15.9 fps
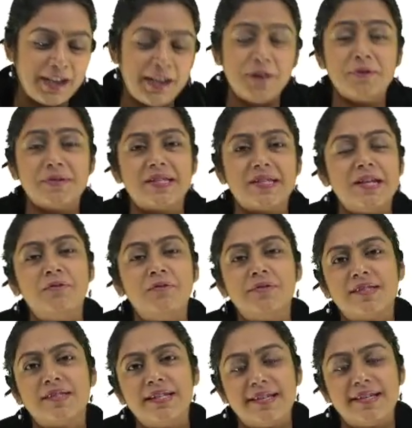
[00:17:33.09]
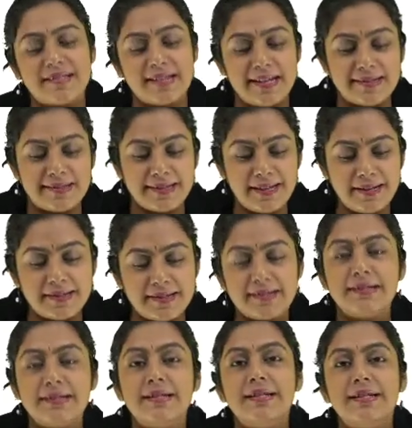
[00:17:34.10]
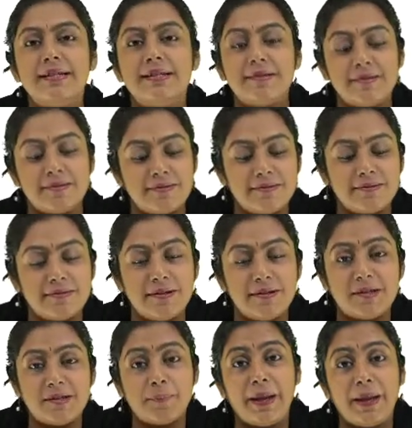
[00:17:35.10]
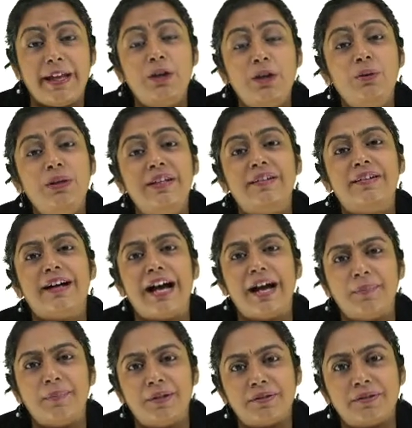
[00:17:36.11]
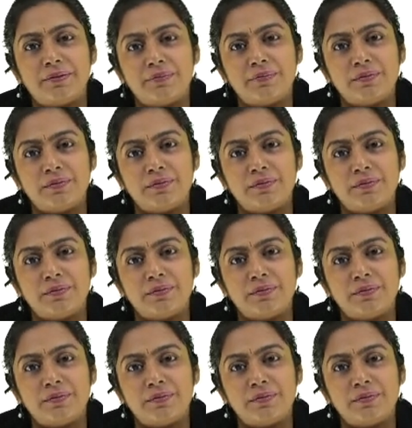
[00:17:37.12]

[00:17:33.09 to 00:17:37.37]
idiosyncrasy, as I said, it's a peculiar habit.